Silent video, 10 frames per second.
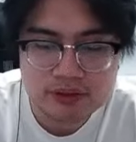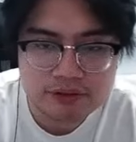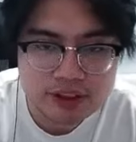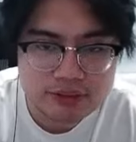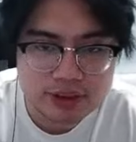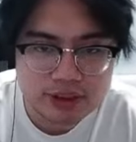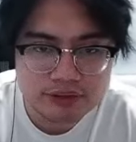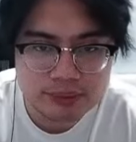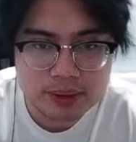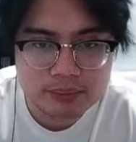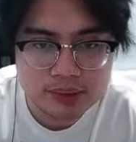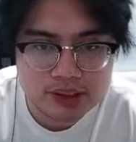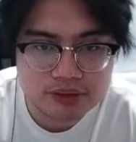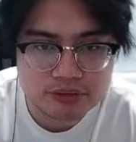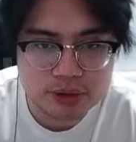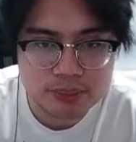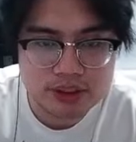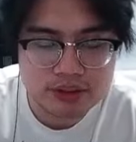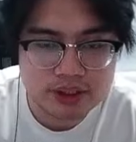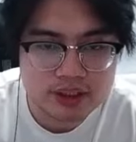First of all, if you build position 4
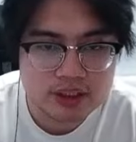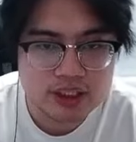Mathilda,